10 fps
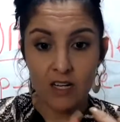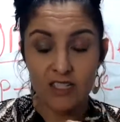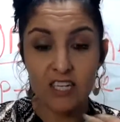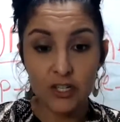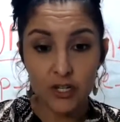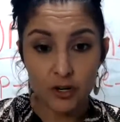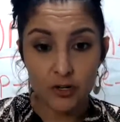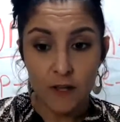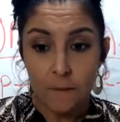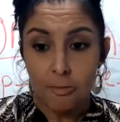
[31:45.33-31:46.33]

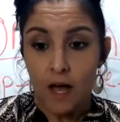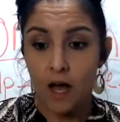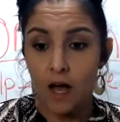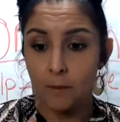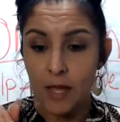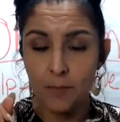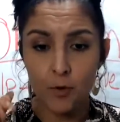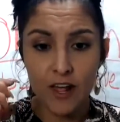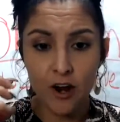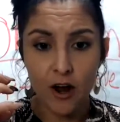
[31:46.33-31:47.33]
teachers, people
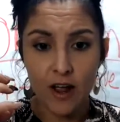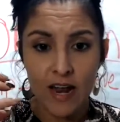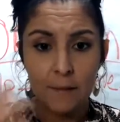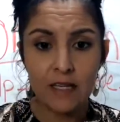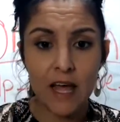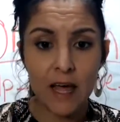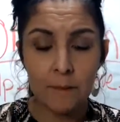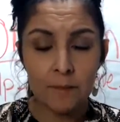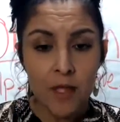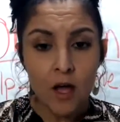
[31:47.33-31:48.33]
that are in
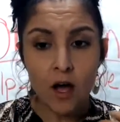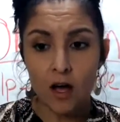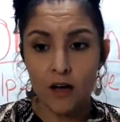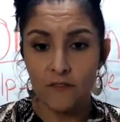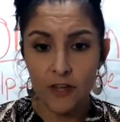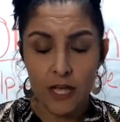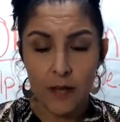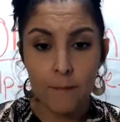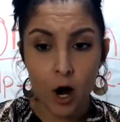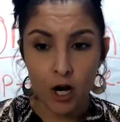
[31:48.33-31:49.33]
MLM, affiliate
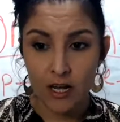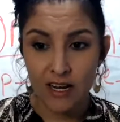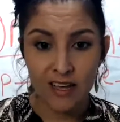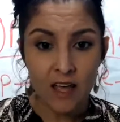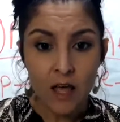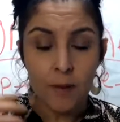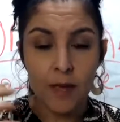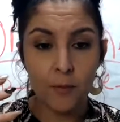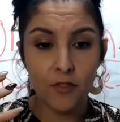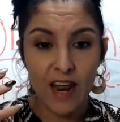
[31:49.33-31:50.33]
marketing,
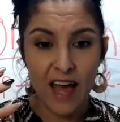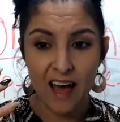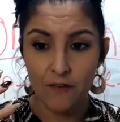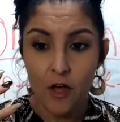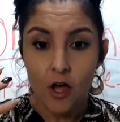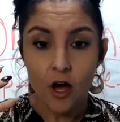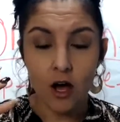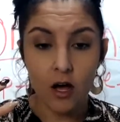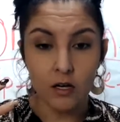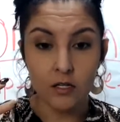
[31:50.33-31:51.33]
people that have
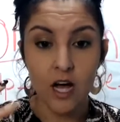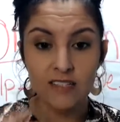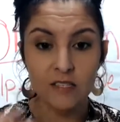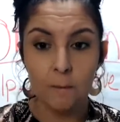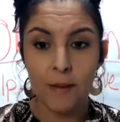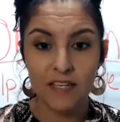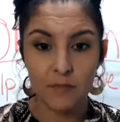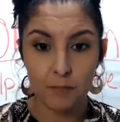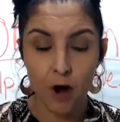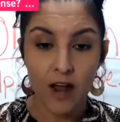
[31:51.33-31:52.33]

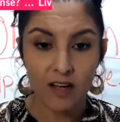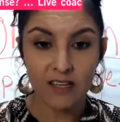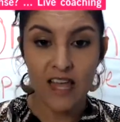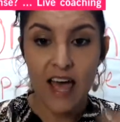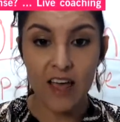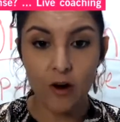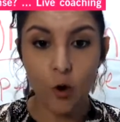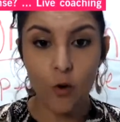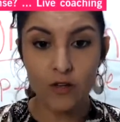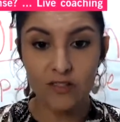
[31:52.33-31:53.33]
custom-based products, hair
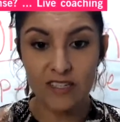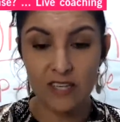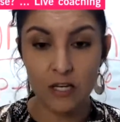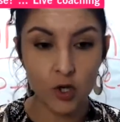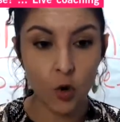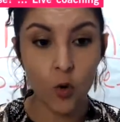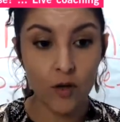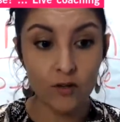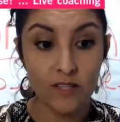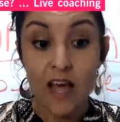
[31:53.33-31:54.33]
oils, essential
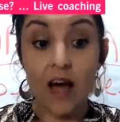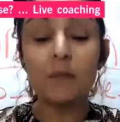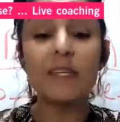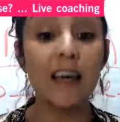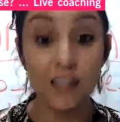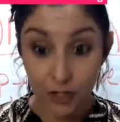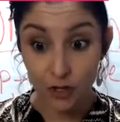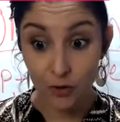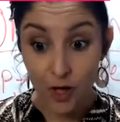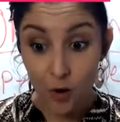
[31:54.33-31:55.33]
oils. I'm telling
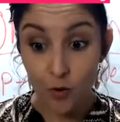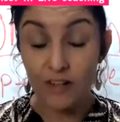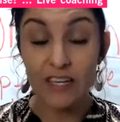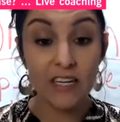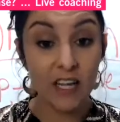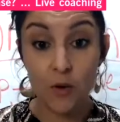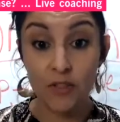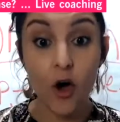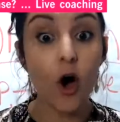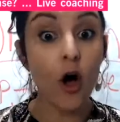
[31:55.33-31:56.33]
you, we're dealing with
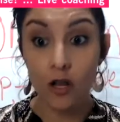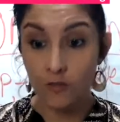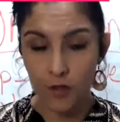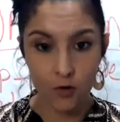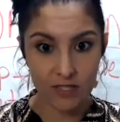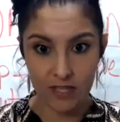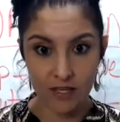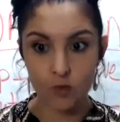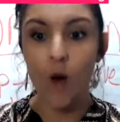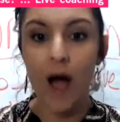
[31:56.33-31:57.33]
all of those
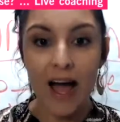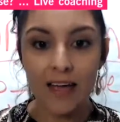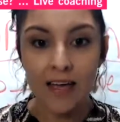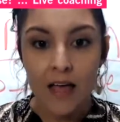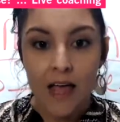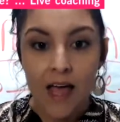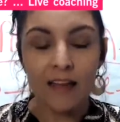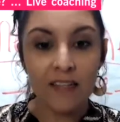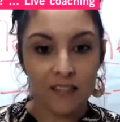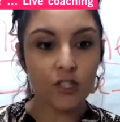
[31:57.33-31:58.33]
things. Why?
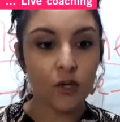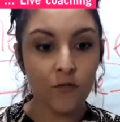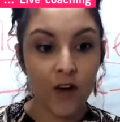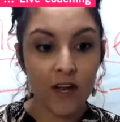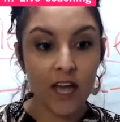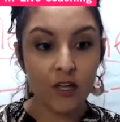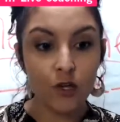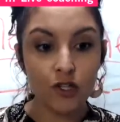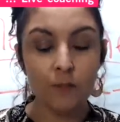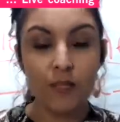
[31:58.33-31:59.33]
And this is so funny. I
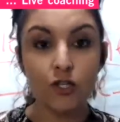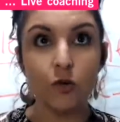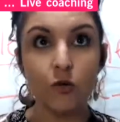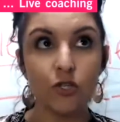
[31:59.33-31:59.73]
used to be so